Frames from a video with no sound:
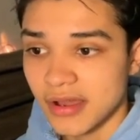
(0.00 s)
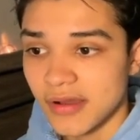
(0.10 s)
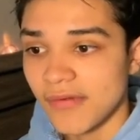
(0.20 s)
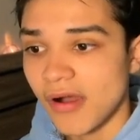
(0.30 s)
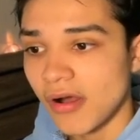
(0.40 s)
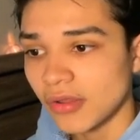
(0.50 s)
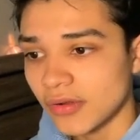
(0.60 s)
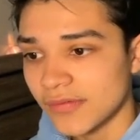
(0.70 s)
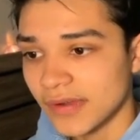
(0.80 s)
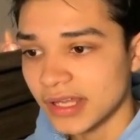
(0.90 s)
of all
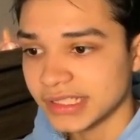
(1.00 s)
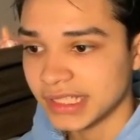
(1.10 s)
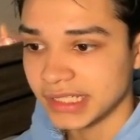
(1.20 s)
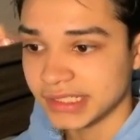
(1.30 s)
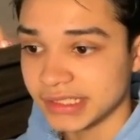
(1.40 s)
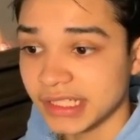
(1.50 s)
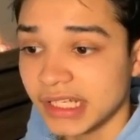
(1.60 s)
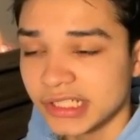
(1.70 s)
our font sizes.